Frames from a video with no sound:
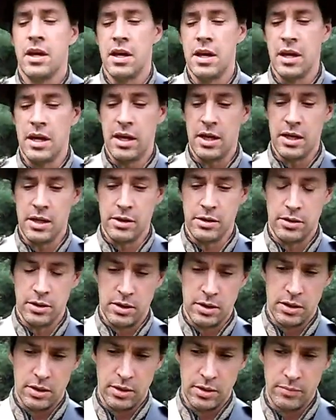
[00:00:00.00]
And
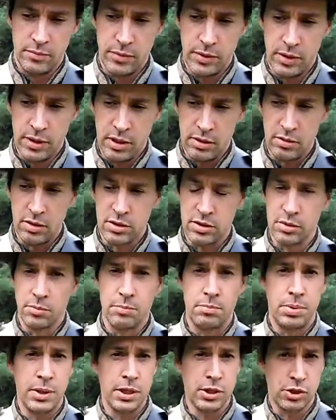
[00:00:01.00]
uh, here are some
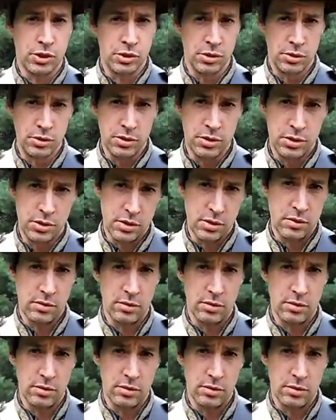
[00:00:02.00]
pictures